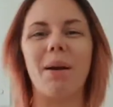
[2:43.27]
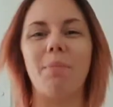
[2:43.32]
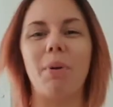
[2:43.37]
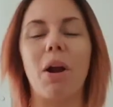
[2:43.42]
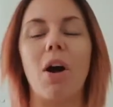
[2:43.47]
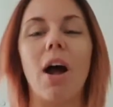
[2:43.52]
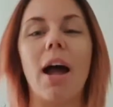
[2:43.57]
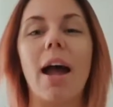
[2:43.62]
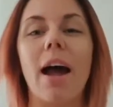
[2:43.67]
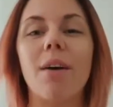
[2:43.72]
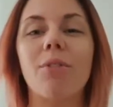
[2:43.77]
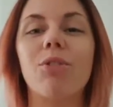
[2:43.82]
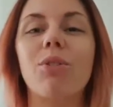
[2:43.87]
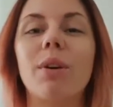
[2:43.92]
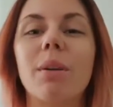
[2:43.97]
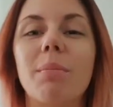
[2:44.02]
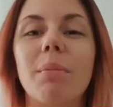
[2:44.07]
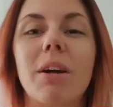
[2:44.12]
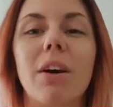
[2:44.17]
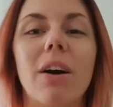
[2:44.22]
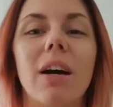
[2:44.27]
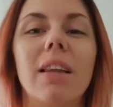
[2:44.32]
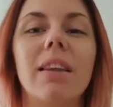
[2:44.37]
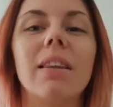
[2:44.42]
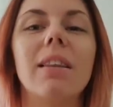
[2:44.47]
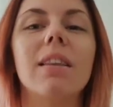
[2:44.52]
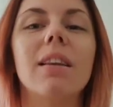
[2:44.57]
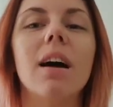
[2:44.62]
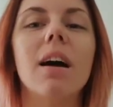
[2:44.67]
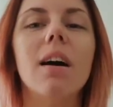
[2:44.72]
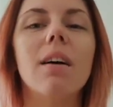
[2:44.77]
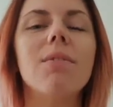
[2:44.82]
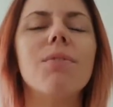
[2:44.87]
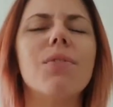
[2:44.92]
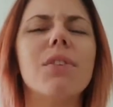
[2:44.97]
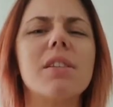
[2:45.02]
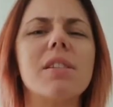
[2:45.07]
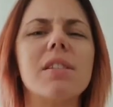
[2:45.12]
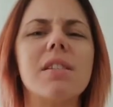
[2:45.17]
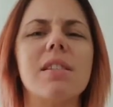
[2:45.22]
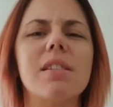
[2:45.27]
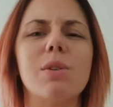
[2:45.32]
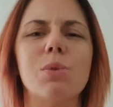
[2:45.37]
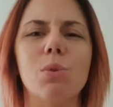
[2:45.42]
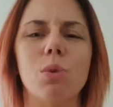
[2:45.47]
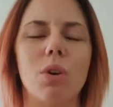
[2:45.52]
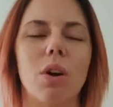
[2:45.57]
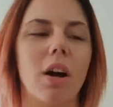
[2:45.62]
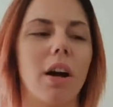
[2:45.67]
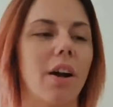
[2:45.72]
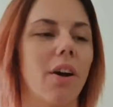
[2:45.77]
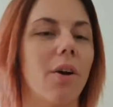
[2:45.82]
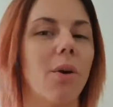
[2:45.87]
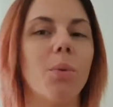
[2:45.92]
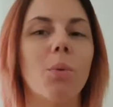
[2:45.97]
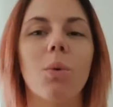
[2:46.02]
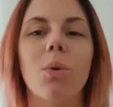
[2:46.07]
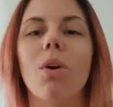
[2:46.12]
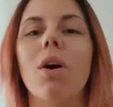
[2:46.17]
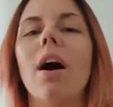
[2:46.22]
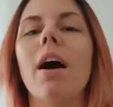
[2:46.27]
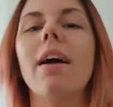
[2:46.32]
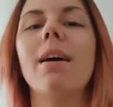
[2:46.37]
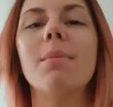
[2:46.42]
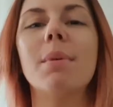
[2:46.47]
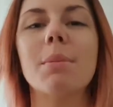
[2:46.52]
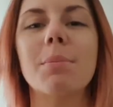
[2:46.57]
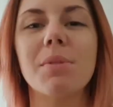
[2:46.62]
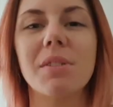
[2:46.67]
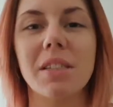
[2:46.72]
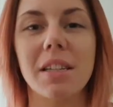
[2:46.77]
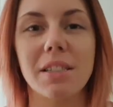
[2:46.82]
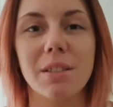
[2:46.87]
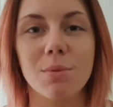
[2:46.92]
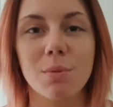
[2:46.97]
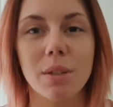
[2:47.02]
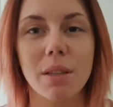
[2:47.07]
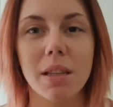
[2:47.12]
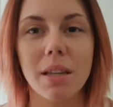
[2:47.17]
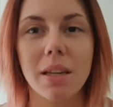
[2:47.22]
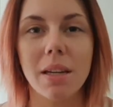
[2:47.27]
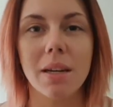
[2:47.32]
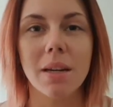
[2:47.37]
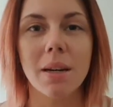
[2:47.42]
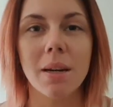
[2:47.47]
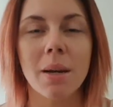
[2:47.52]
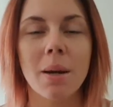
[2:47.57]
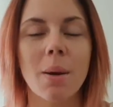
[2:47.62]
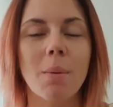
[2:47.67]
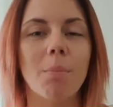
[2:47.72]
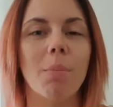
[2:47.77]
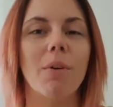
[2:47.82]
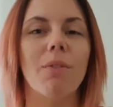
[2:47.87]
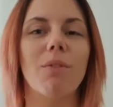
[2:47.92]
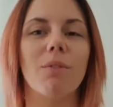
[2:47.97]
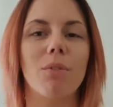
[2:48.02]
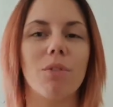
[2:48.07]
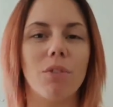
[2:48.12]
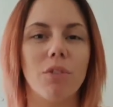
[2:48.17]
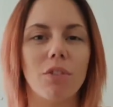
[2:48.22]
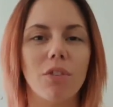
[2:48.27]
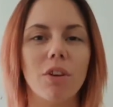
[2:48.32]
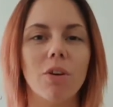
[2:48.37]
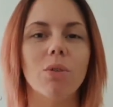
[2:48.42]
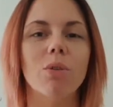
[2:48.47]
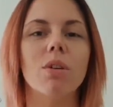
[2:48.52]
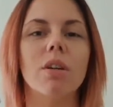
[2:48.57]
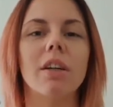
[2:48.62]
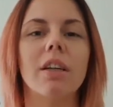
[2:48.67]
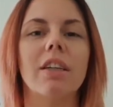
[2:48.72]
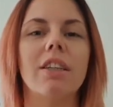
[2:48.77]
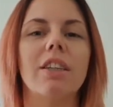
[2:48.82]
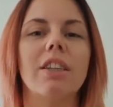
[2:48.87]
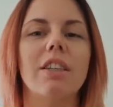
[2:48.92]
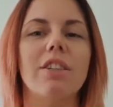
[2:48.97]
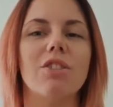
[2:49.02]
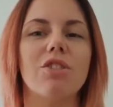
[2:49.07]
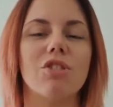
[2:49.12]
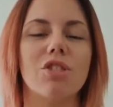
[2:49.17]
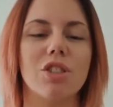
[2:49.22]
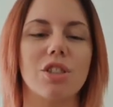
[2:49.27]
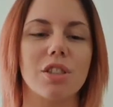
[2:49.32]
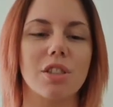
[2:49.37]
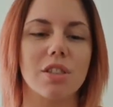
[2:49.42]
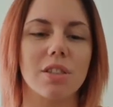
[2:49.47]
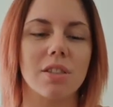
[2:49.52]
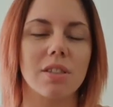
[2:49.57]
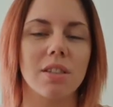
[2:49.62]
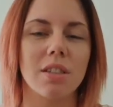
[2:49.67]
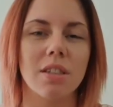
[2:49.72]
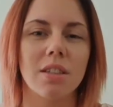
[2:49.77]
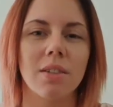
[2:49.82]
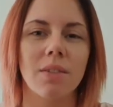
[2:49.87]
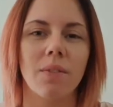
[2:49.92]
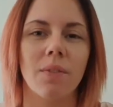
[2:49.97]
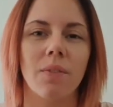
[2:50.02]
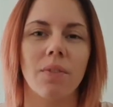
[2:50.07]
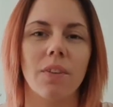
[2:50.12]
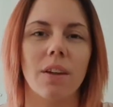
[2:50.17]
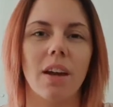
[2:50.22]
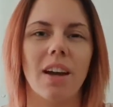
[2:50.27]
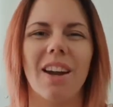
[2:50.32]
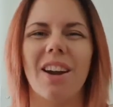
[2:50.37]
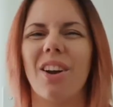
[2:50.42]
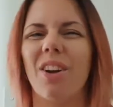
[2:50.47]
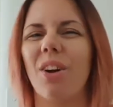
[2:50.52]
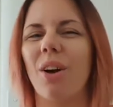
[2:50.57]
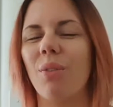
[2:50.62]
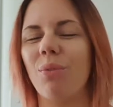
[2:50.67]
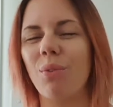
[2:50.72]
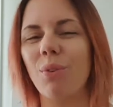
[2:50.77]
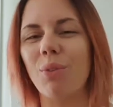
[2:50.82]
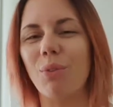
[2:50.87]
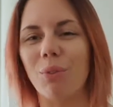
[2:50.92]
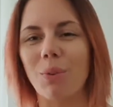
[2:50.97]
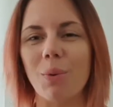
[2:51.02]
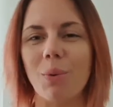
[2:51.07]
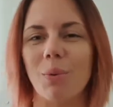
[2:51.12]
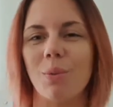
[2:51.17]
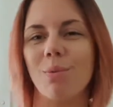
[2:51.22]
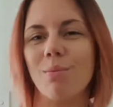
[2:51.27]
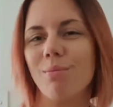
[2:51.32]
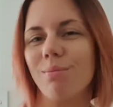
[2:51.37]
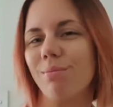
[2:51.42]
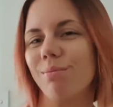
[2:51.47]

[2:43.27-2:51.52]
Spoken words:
have to admit, I love the silk. I don't know why I'm obsessed with it, but silk is just, I don't know, I feel real